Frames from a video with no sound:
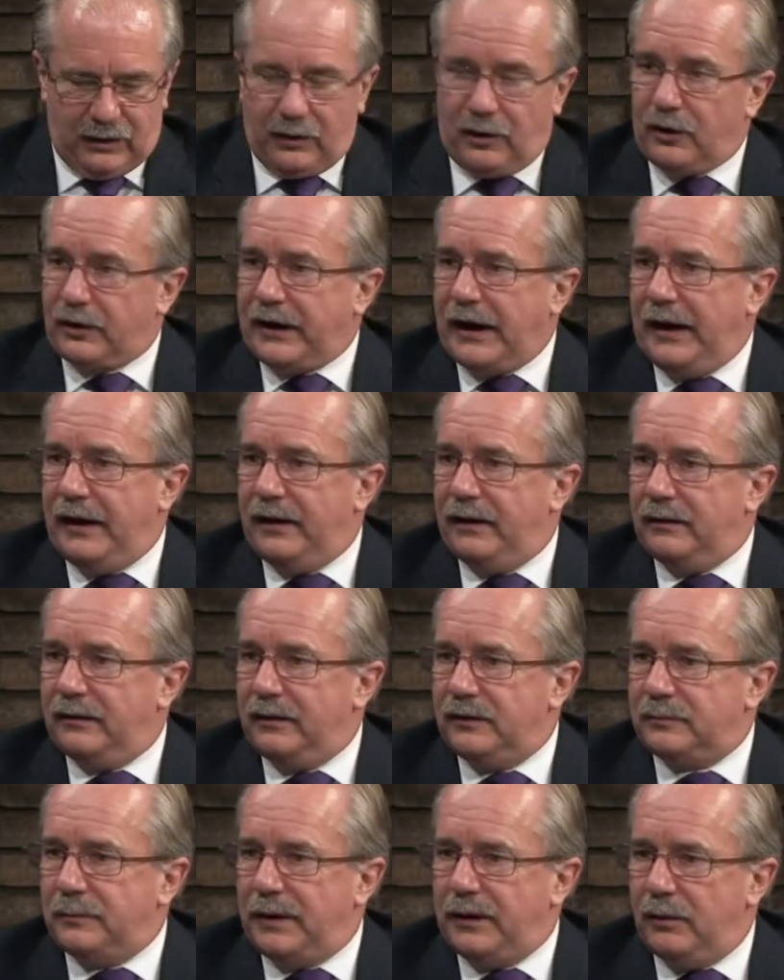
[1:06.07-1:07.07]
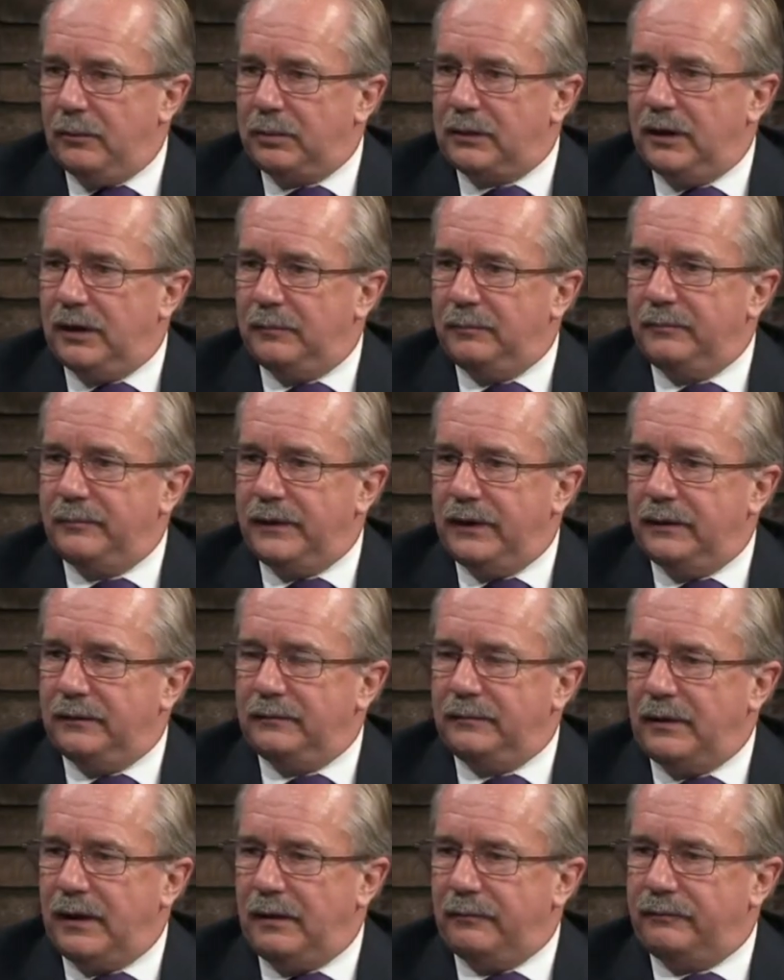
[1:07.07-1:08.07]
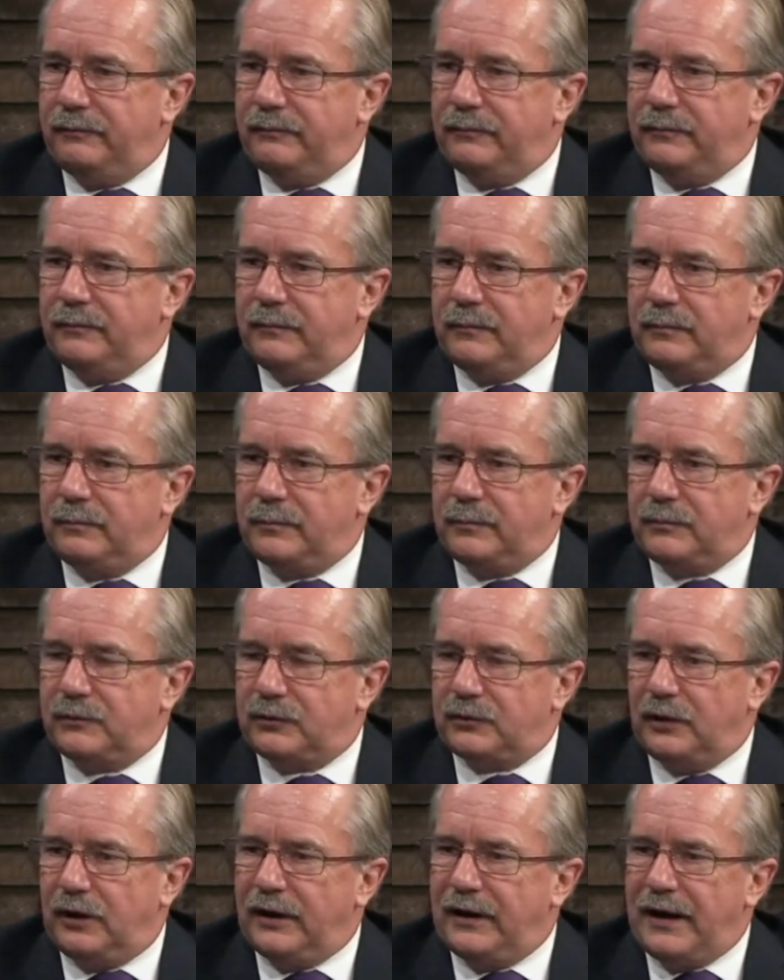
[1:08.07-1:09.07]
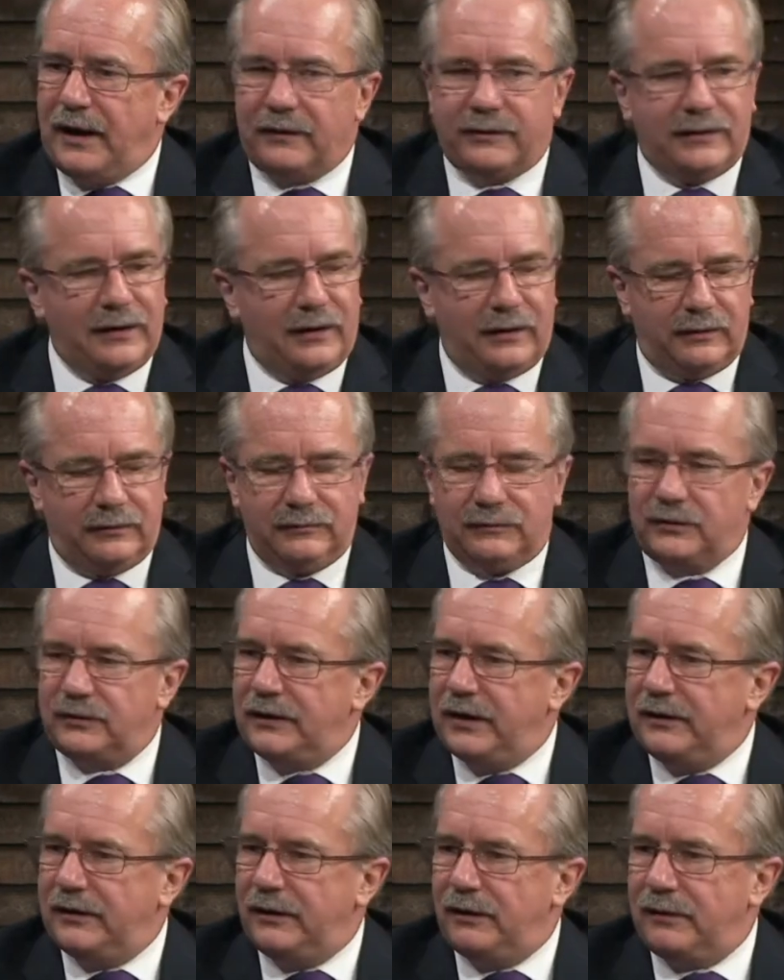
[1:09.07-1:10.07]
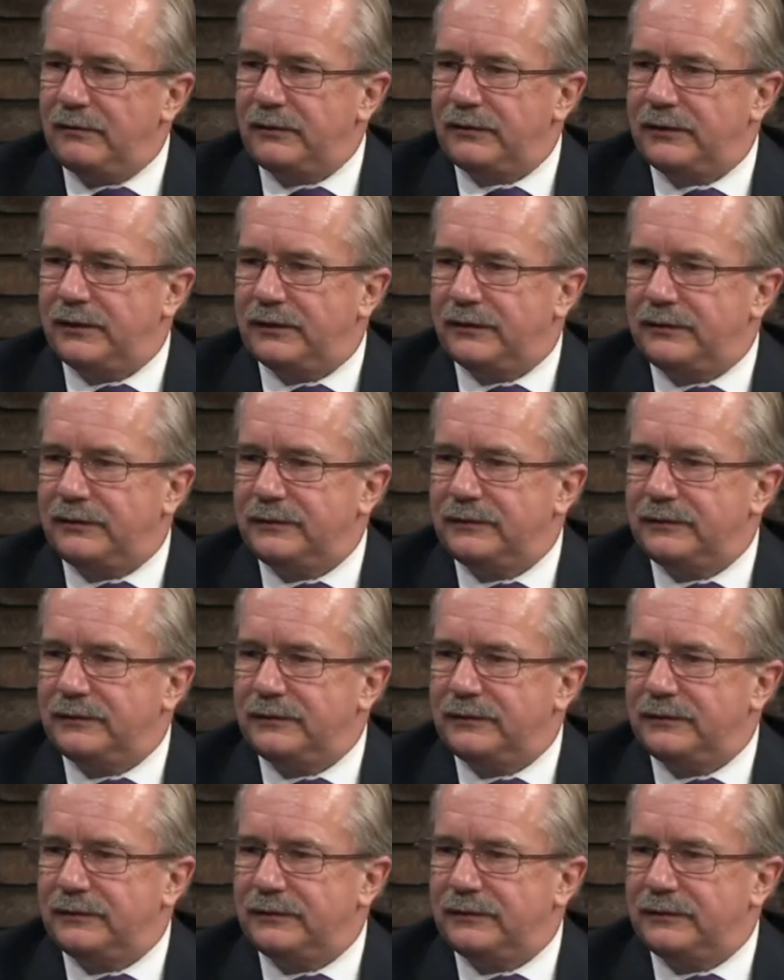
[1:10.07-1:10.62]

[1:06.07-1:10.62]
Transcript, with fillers: Arcadia. Arcadia. Okay. Yeah, okay. got it. Got it. Started out there and stayed there ever since.